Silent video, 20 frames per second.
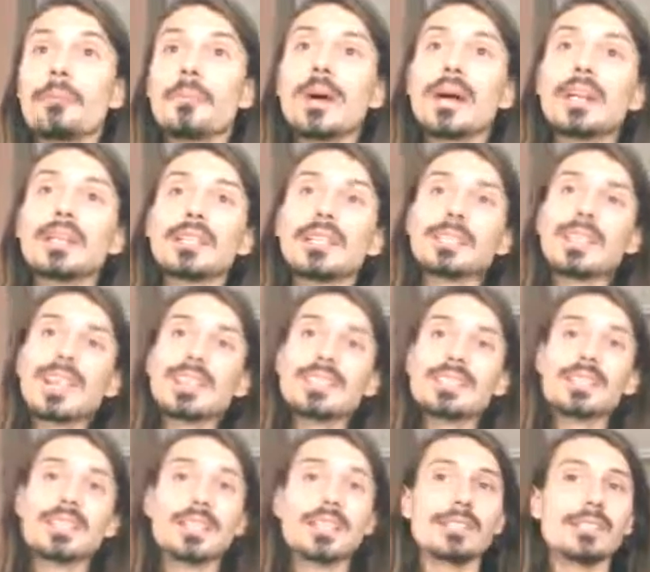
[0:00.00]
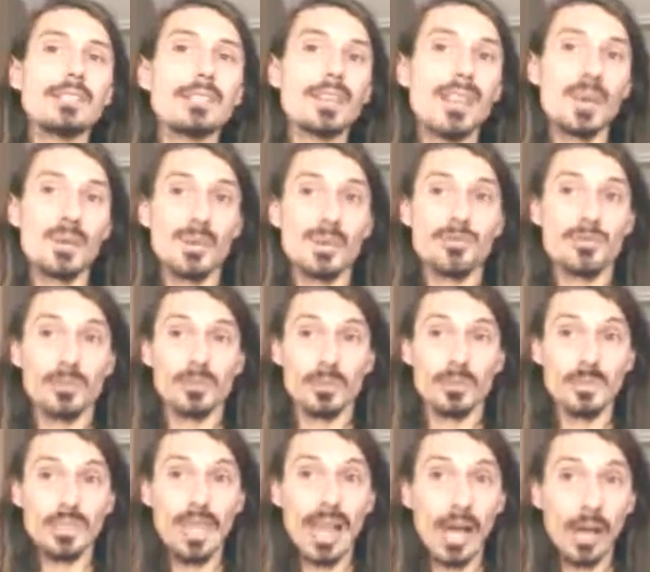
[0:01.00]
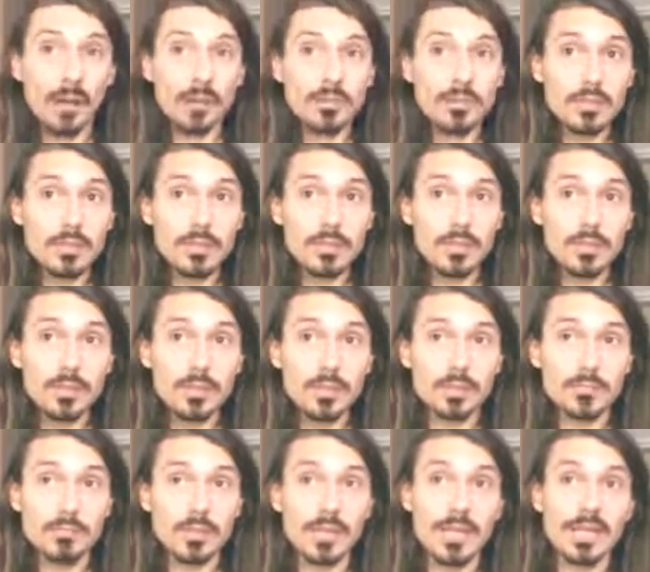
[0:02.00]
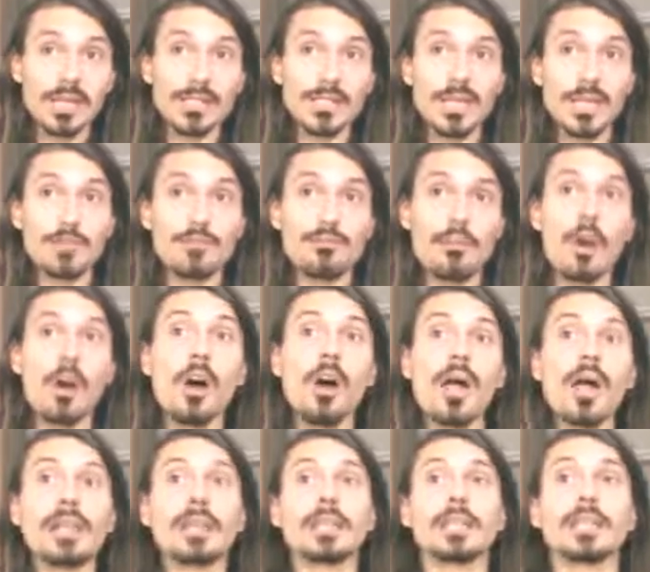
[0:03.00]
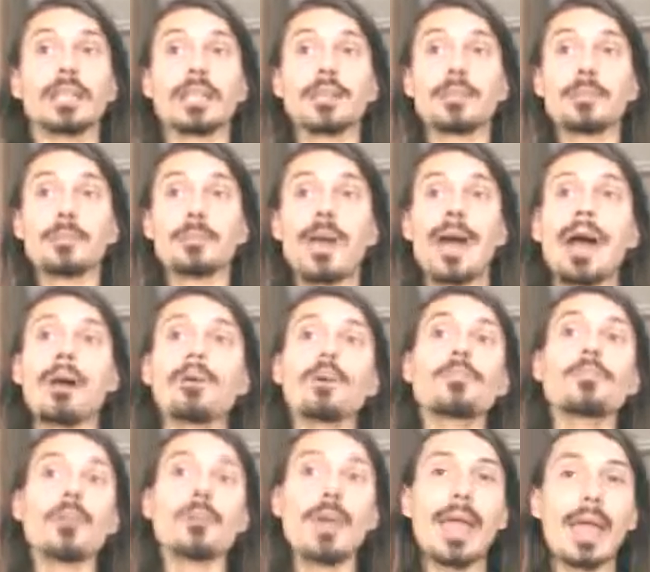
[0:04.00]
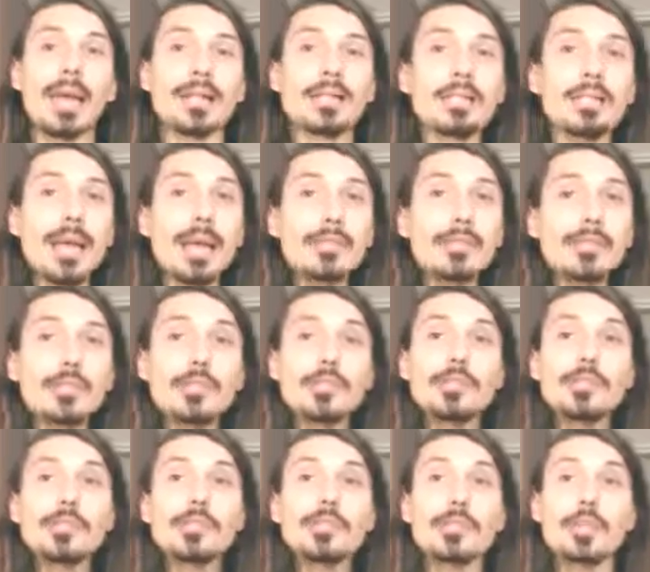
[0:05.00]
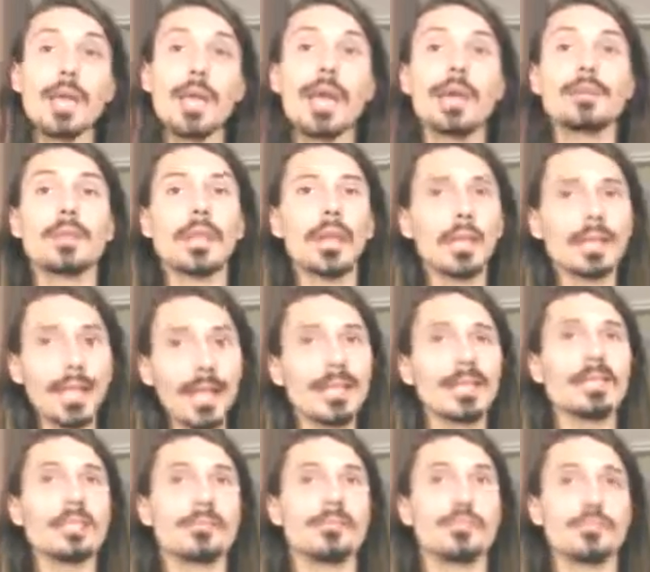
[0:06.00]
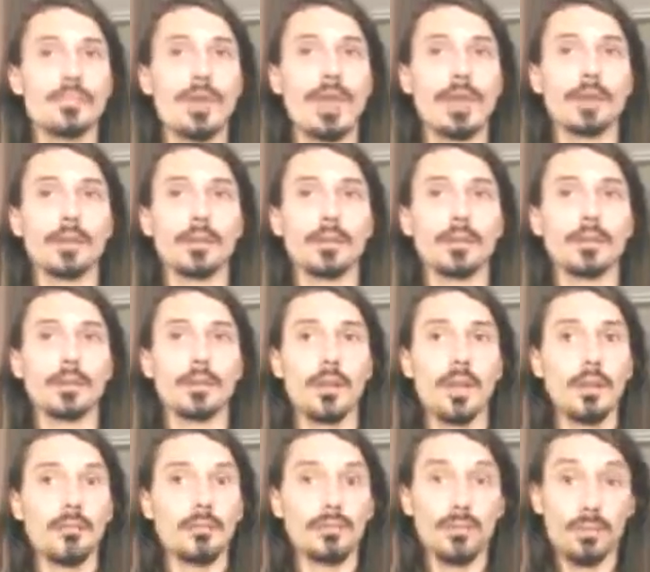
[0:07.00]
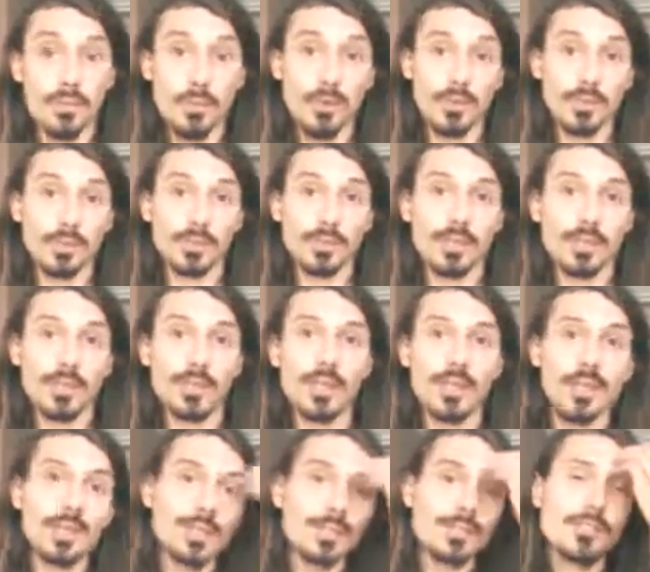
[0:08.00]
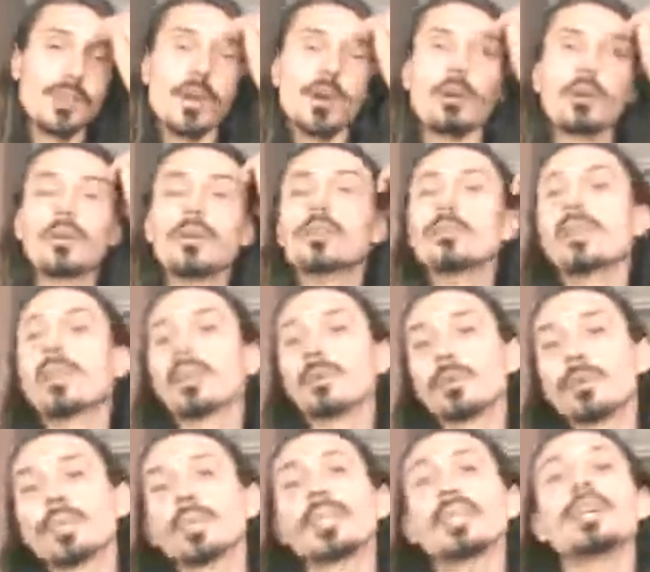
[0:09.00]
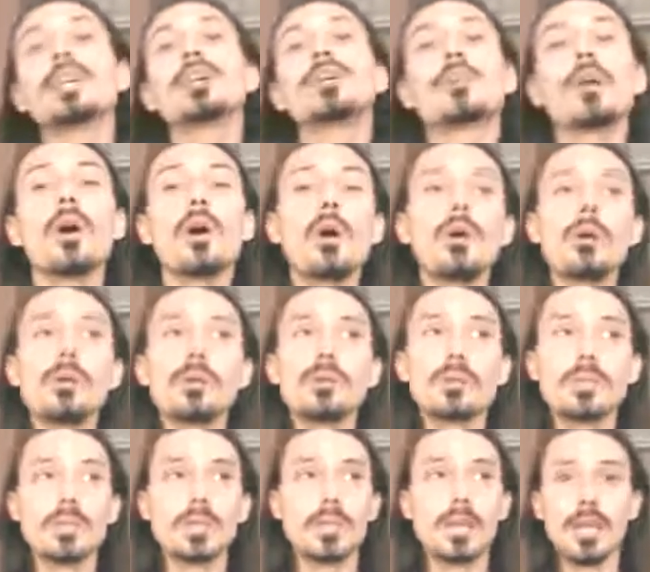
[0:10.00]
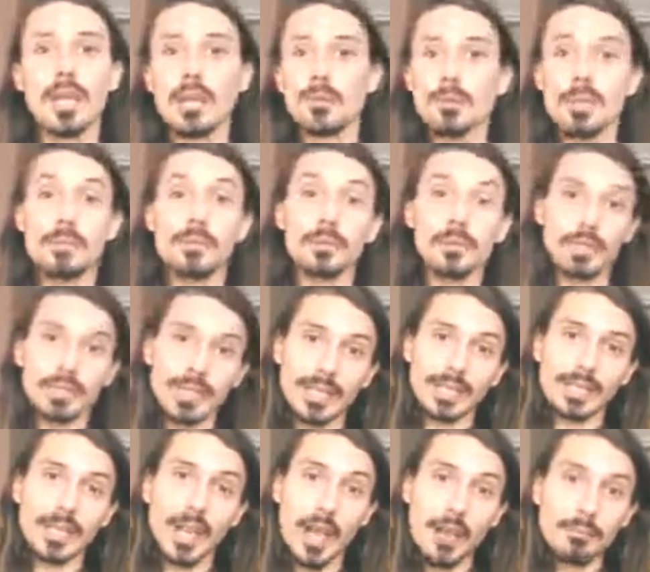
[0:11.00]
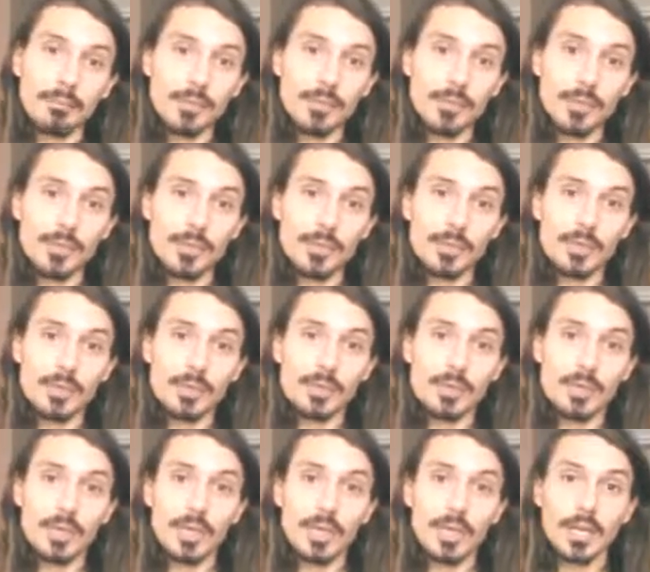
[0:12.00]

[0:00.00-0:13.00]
But that isn't necessarily coming from themselves, because they draw and collect their power from ancestors and the collective strength of the world. So, like with heroes and people that they look up to,